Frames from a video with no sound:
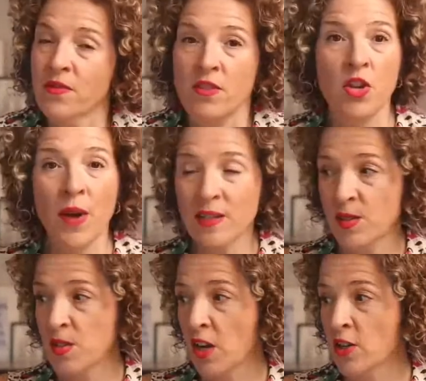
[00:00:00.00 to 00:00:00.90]
the UX
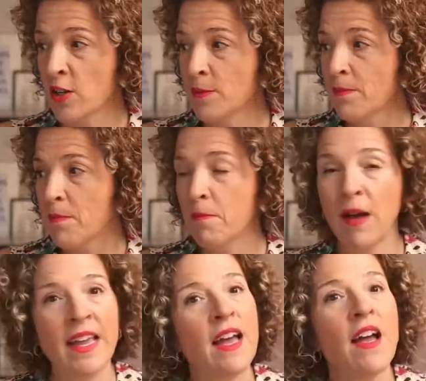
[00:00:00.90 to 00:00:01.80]
designer
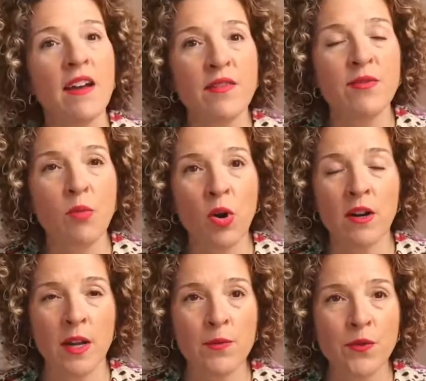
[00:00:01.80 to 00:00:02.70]
might have
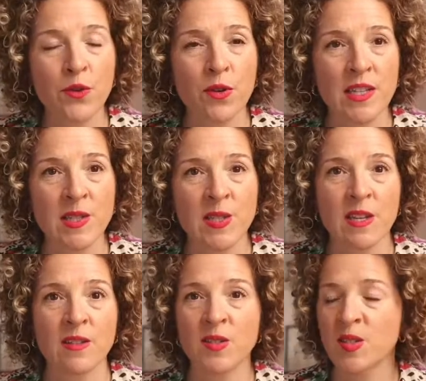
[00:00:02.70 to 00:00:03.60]
more influence
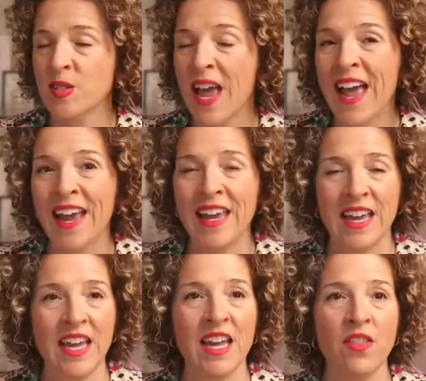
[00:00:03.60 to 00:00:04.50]
and
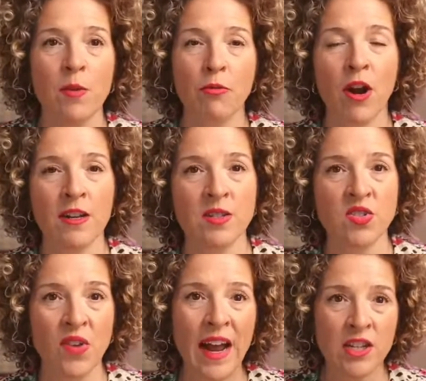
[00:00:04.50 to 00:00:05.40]
say in the product
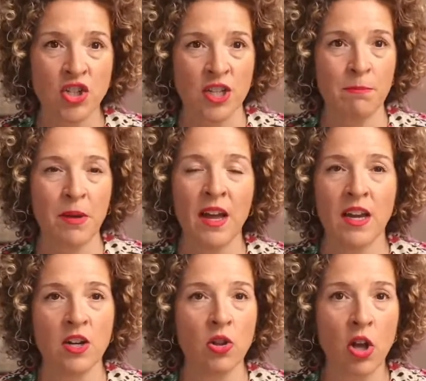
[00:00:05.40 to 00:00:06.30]
strategy. But
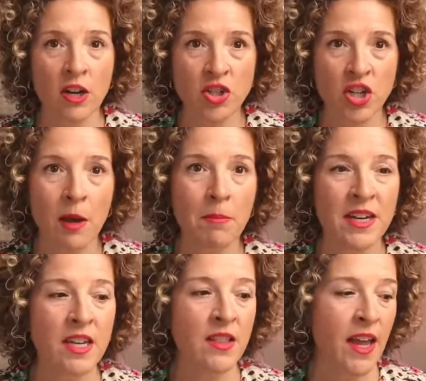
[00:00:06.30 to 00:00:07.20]
in a large
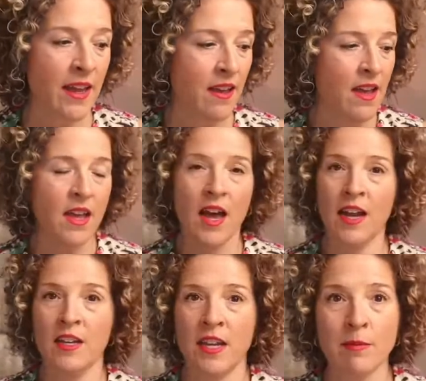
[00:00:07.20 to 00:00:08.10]
company like
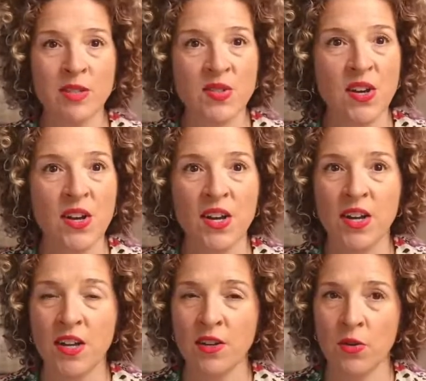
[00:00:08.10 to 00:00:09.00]
an
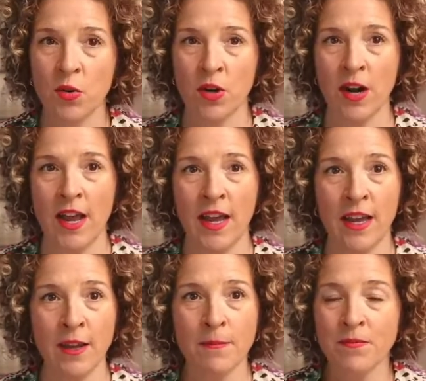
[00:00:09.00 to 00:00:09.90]
Amazon or
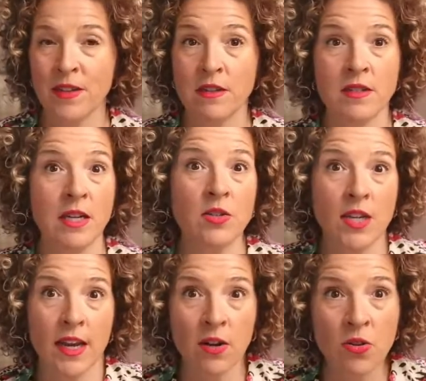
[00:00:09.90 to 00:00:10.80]
a
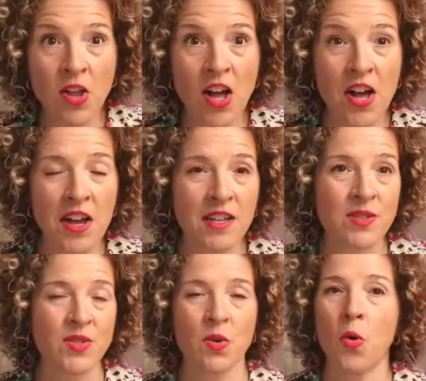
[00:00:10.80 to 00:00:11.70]
Delta
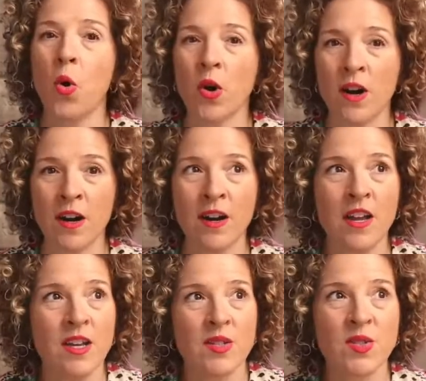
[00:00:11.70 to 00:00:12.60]
Airlines or
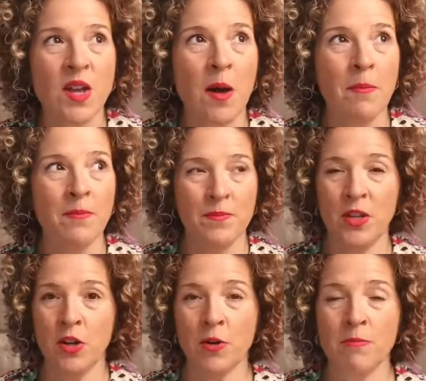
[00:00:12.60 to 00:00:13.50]
some,
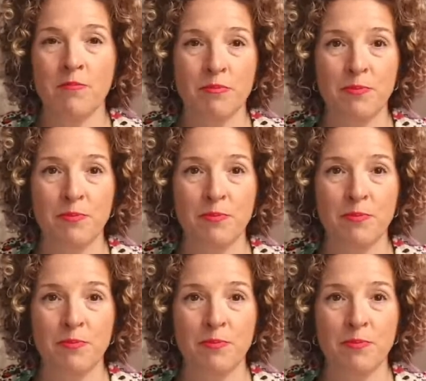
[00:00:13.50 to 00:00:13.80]
you know,